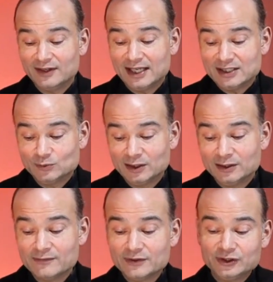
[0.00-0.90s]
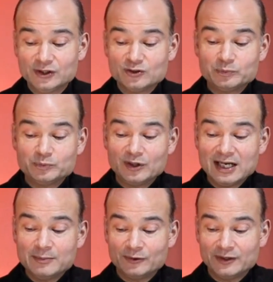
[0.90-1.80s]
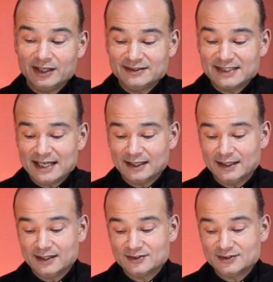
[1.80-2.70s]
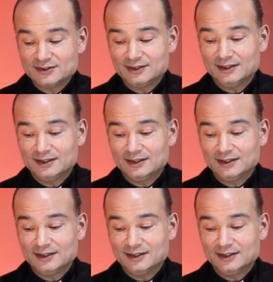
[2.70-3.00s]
as one of the show's primary antagonists.